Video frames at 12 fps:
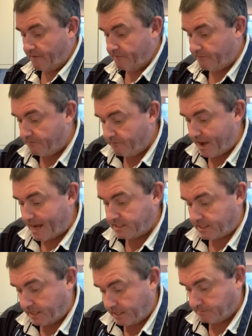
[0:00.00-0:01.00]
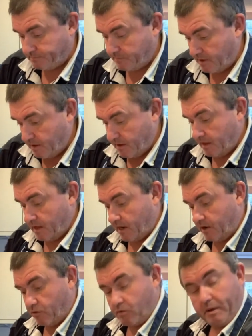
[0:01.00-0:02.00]
flatten it a
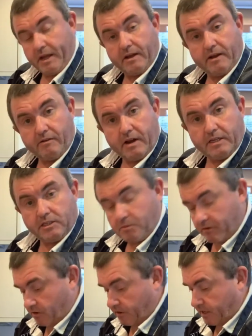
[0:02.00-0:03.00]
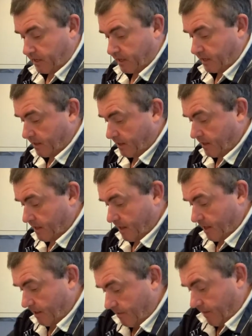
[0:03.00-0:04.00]
little bit, alright? So we've got it
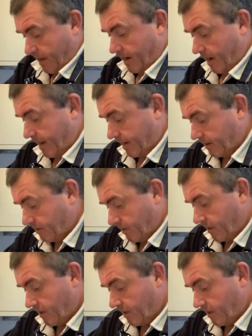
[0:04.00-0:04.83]
that length,